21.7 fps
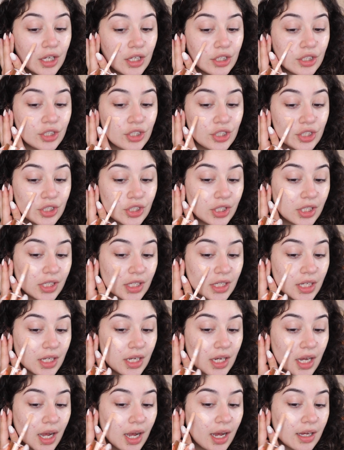
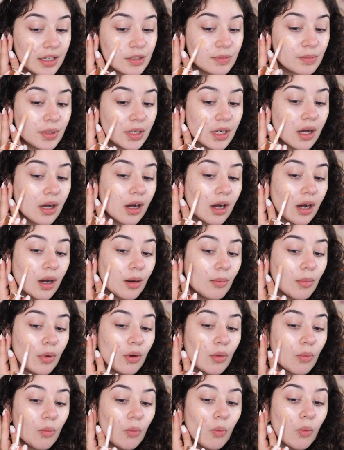She has become
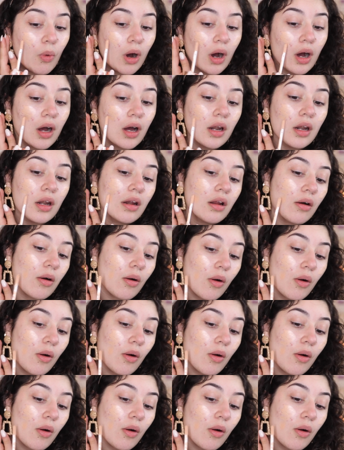one